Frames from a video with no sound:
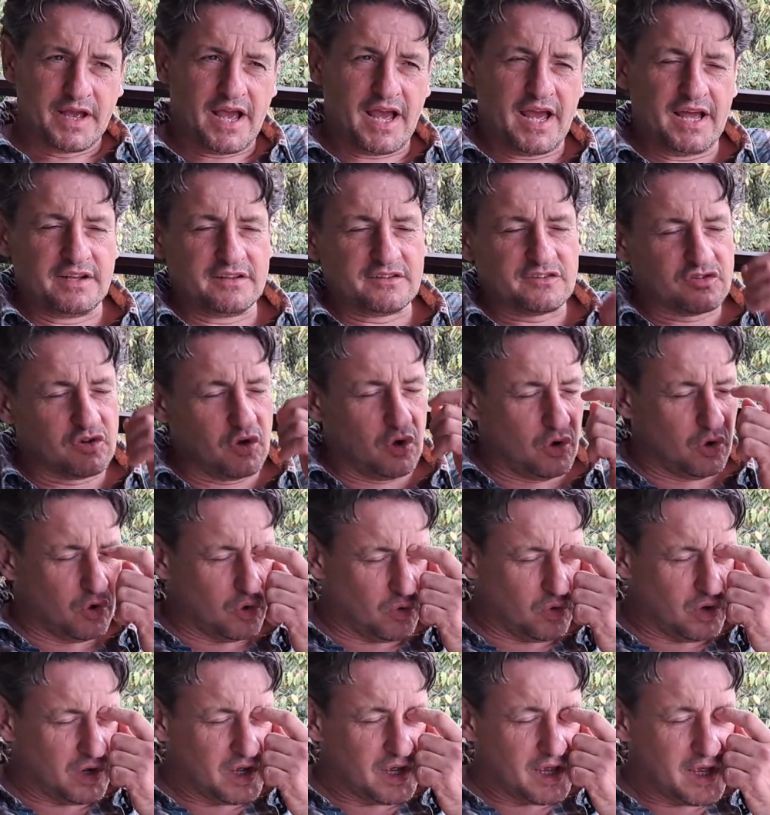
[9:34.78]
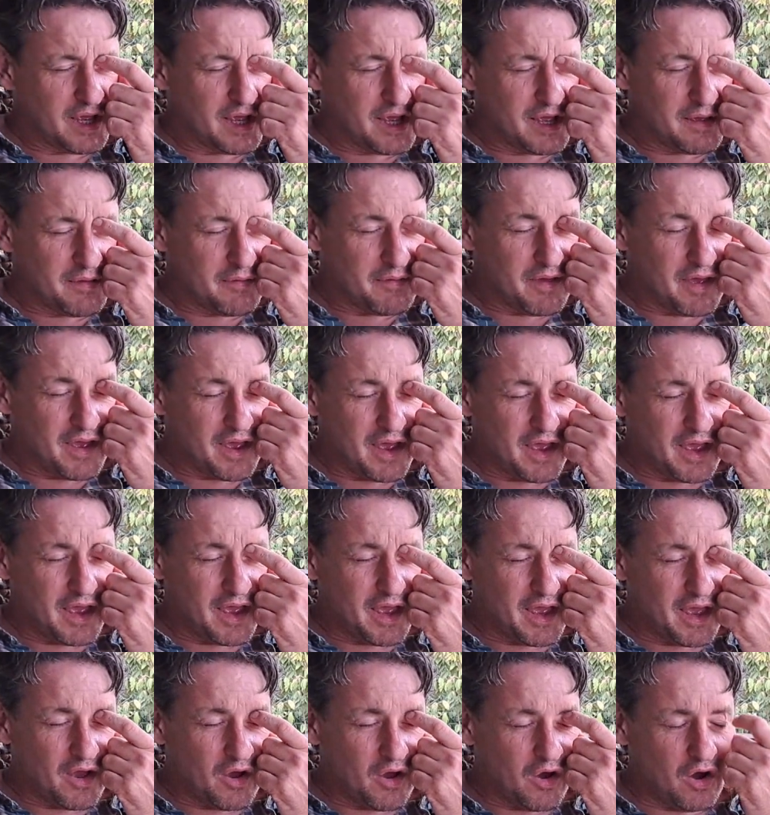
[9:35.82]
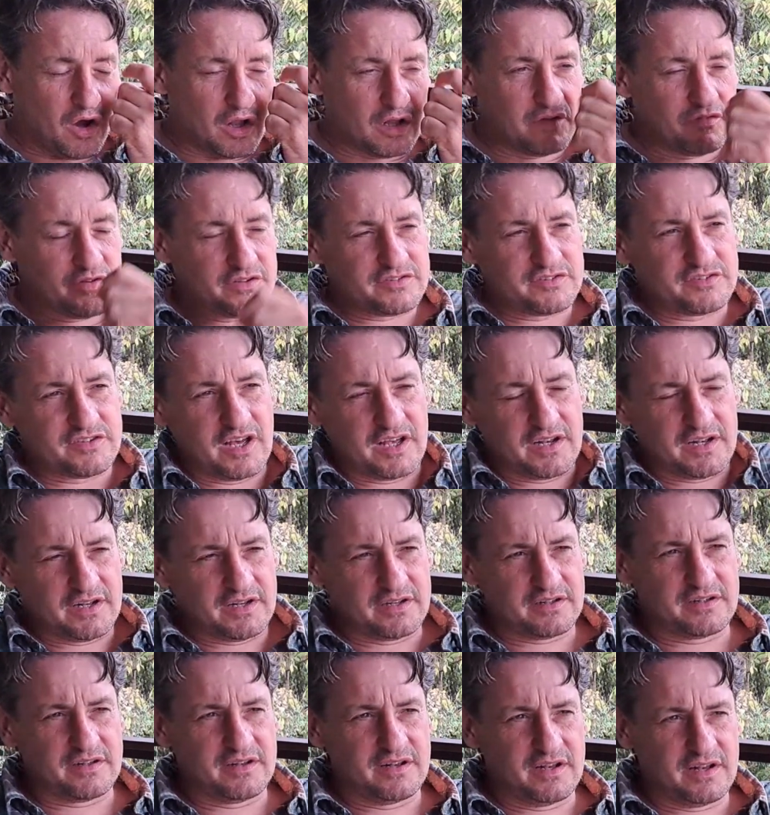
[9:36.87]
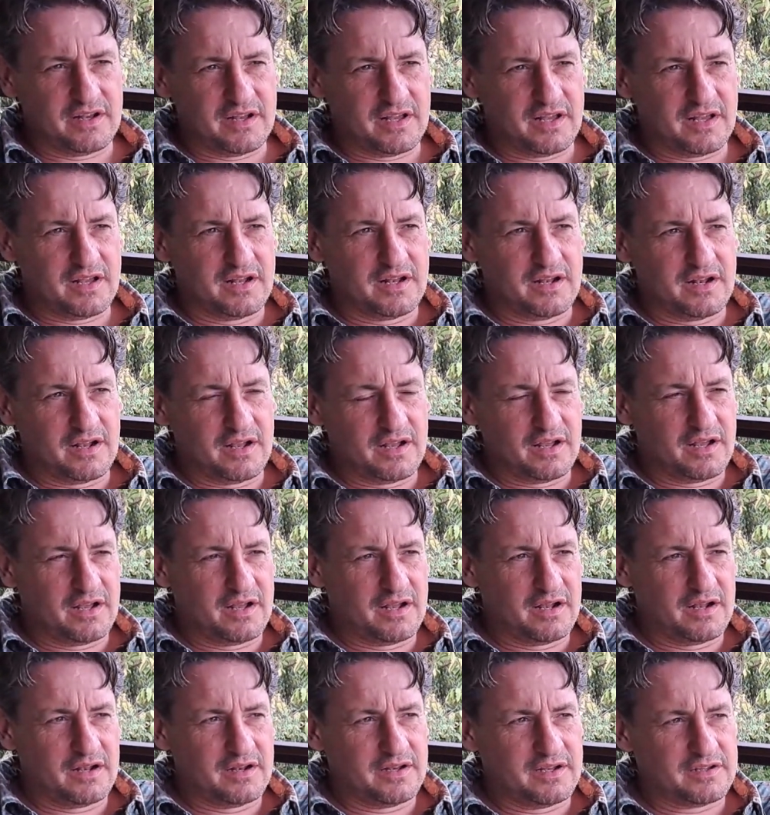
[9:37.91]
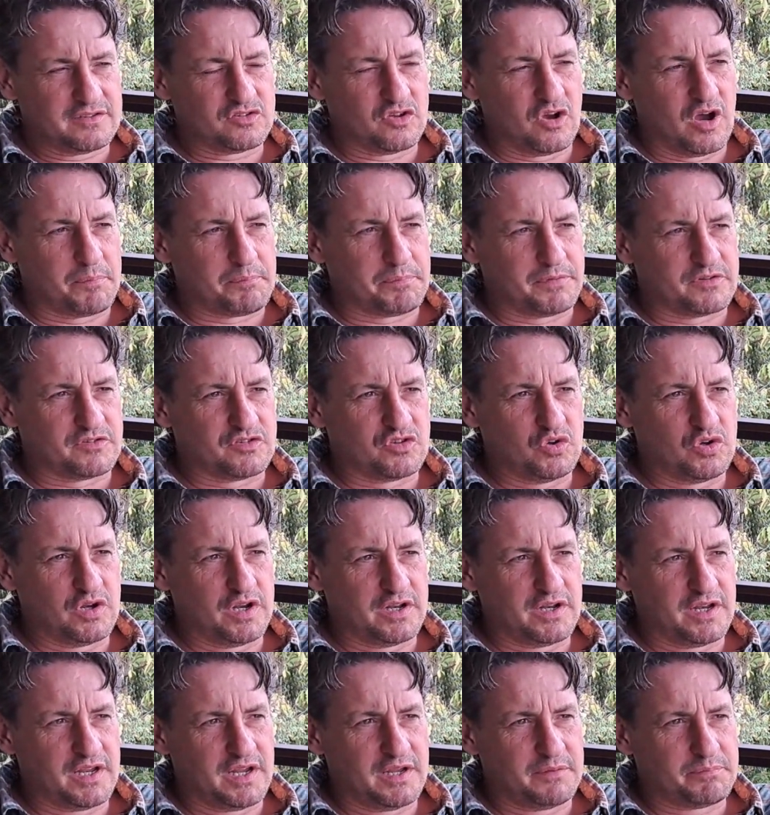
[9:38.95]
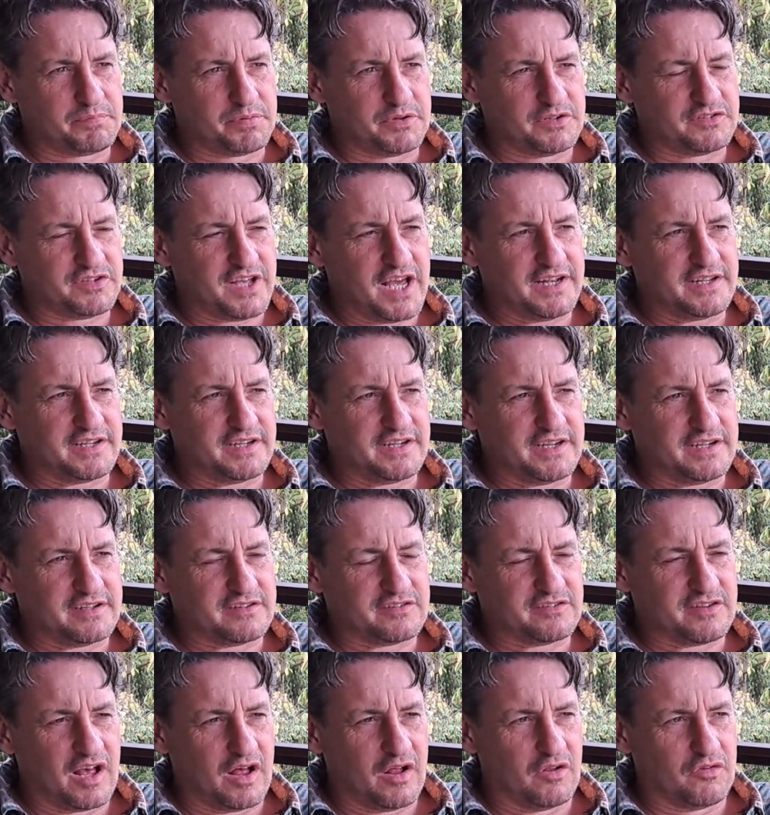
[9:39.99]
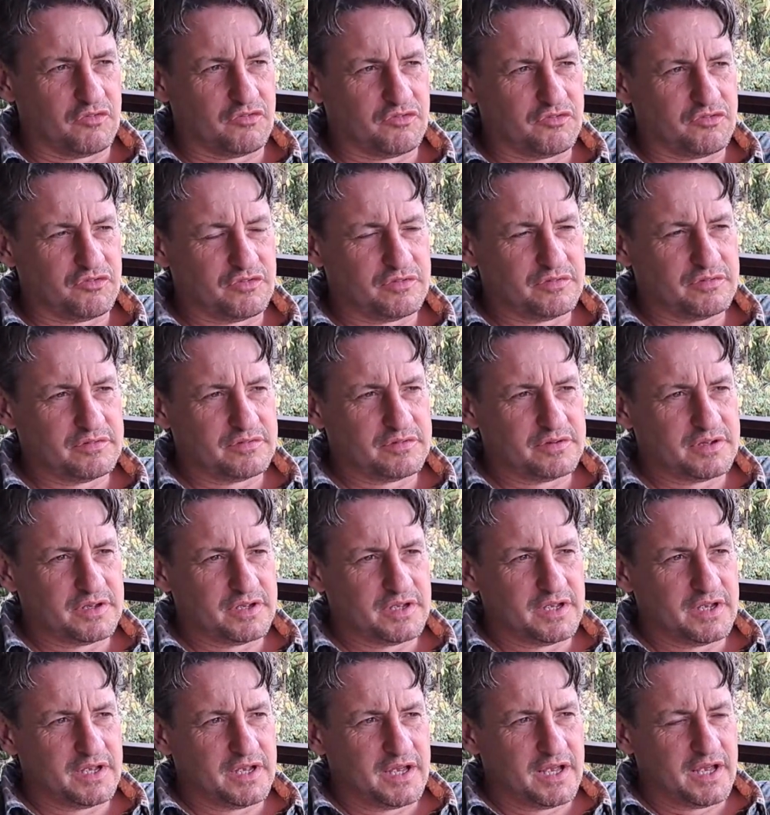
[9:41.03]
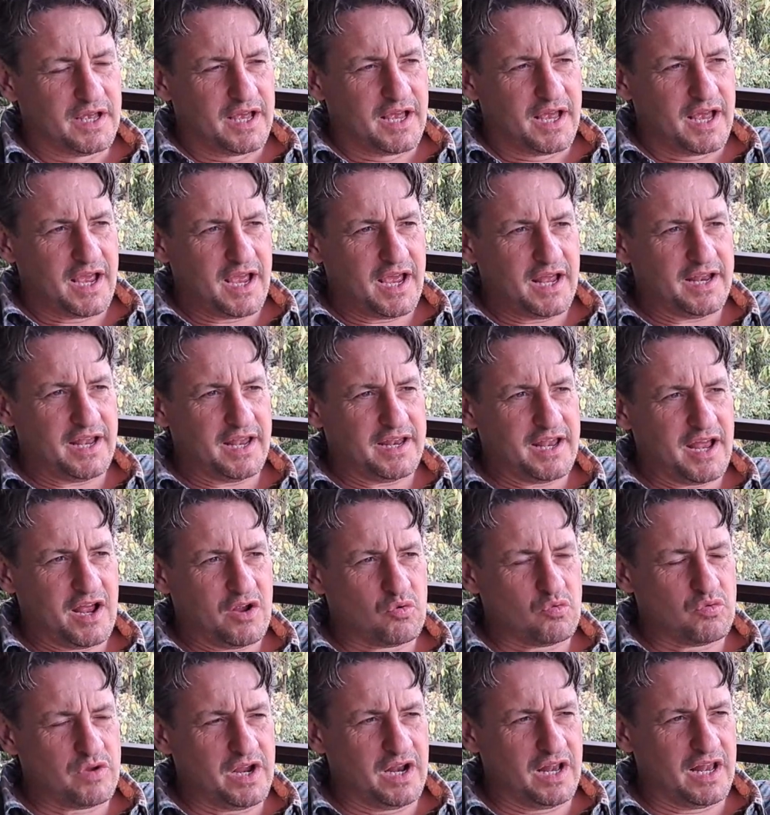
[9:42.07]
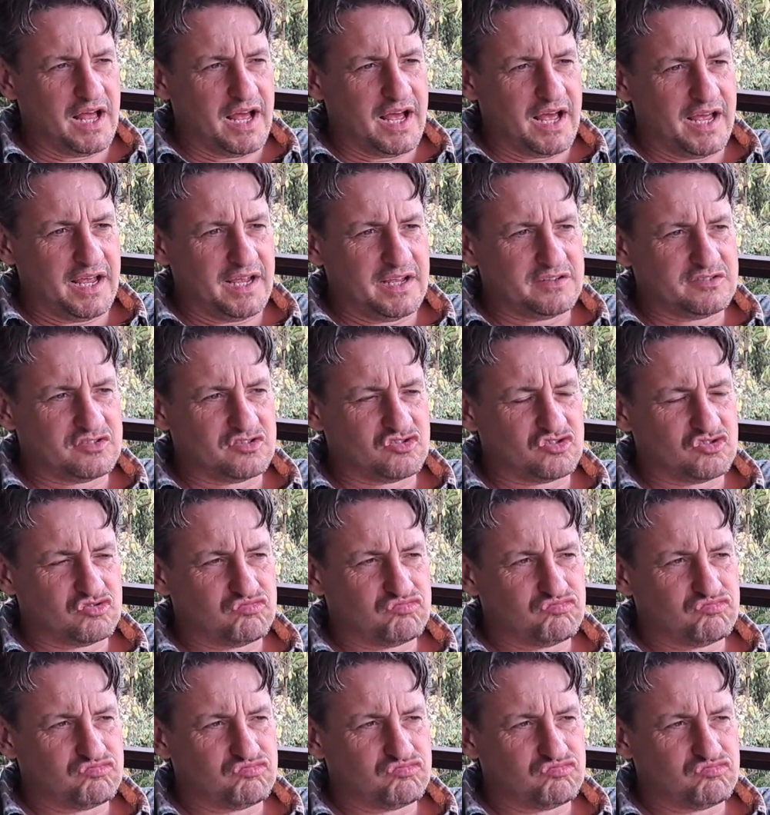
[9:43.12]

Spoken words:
And so all of a sudden, this opportunity presented itself, and then I realized,